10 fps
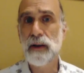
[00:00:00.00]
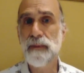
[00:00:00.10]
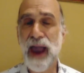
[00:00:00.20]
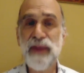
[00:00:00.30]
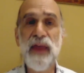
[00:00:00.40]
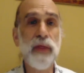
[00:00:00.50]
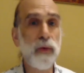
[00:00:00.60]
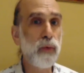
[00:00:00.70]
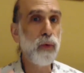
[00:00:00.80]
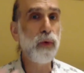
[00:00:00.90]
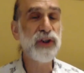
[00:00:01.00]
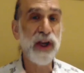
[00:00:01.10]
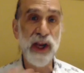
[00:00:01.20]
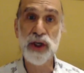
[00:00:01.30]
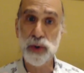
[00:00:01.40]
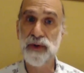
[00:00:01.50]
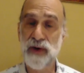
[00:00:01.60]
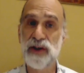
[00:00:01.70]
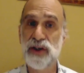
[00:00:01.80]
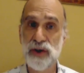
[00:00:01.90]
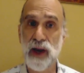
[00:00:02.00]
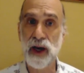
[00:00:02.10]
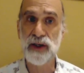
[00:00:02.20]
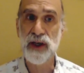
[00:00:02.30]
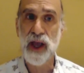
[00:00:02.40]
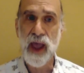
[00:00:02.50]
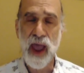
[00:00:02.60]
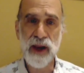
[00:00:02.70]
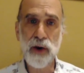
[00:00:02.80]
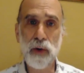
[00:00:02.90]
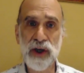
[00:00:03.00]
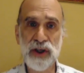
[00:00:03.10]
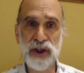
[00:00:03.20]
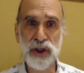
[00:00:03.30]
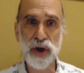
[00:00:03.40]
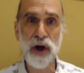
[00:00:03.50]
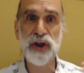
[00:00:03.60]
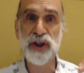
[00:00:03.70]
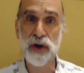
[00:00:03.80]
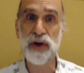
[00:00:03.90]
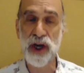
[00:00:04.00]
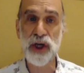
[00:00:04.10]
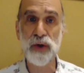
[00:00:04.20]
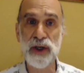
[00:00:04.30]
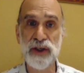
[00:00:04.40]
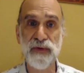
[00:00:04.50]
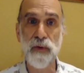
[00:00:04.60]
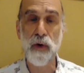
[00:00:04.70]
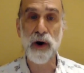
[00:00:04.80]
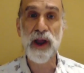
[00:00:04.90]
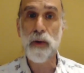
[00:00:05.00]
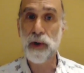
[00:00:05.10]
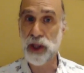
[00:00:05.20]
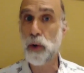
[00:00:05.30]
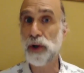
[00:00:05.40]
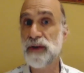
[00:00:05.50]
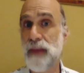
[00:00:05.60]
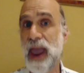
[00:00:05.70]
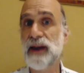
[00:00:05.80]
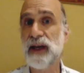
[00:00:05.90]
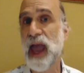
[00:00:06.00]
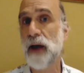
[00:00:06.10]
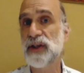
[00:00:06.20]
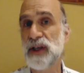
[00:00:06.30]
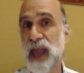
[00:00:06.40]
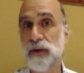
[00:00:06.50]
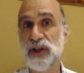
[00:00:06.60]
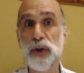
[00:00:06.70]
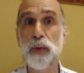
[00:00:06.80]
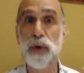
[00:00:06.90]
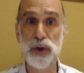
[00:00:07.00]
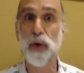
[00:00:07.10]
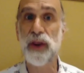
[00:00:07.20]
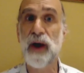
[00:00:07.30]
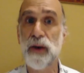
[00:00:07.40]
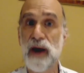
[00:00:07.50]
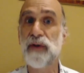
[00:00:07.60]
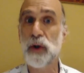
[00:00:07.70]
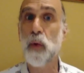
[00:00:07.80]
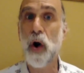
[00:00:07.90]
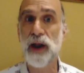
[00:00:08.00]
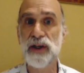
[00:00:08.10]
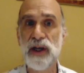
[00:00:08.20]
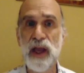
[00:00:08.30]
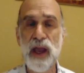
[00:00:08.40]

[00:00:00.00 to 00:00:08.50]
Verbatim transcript: Back then, the rules on interest were very strict. You can only charge certain interest for what they call demand accounts, accounts that you withdraw the money whenever you want.